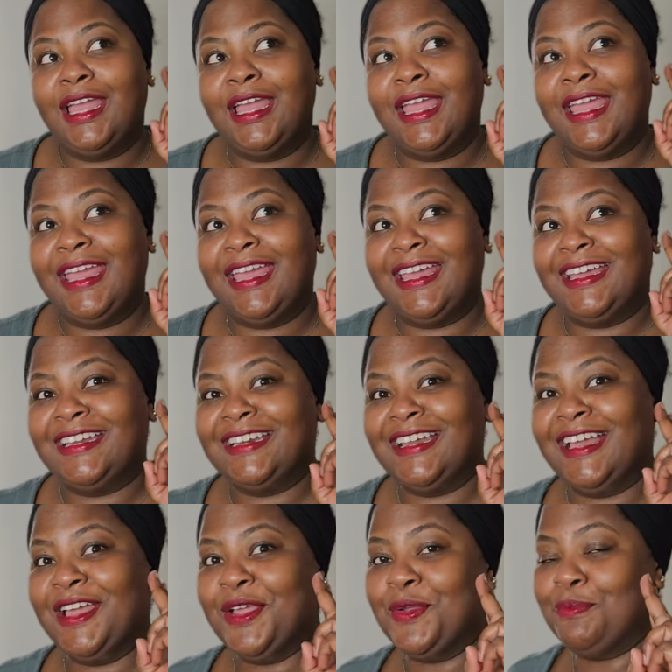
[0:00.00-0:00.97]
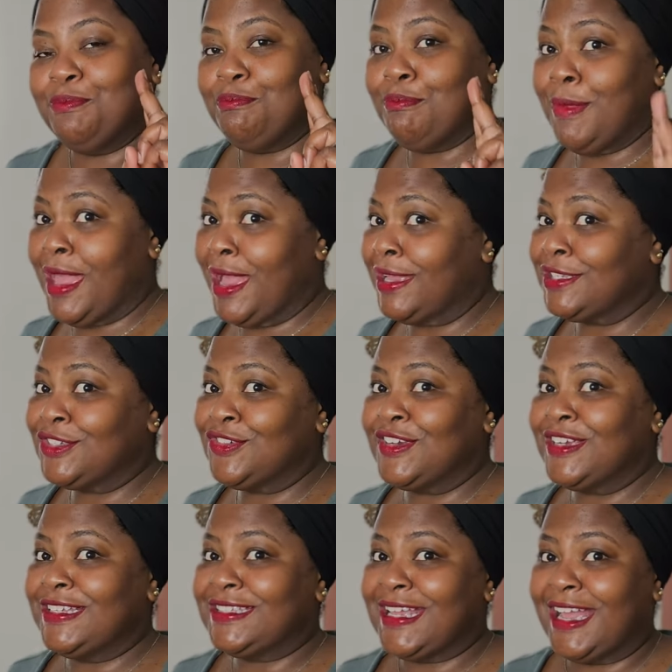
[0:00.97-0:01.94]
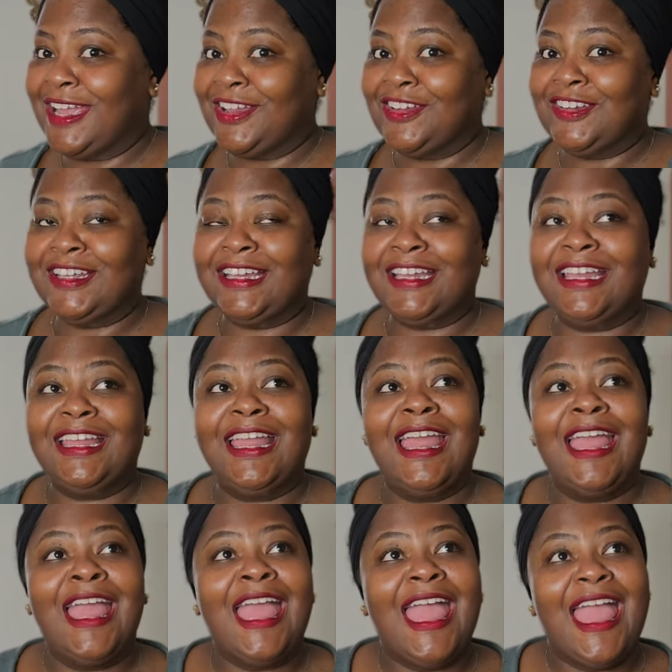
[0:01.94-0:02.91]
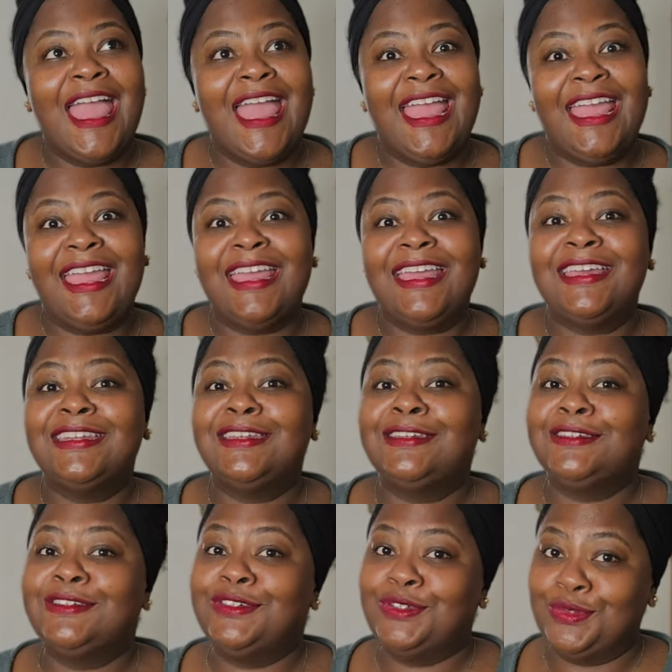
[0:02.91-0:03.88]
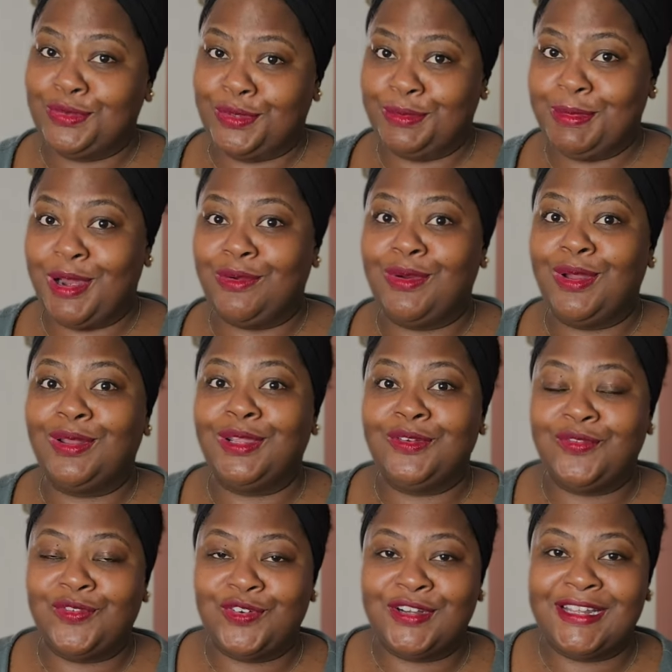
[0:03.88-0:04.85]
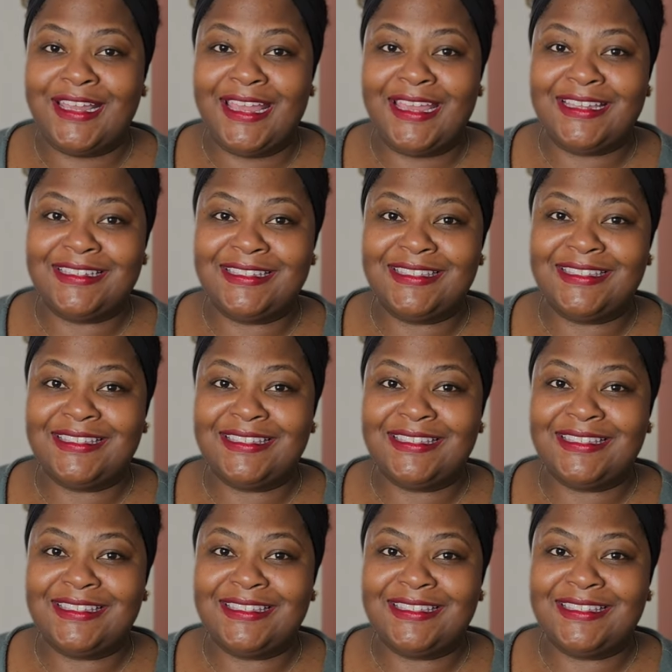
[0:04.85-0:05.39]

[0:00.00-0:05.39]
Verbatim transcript: and mastering cycling and doing my rolling 48s.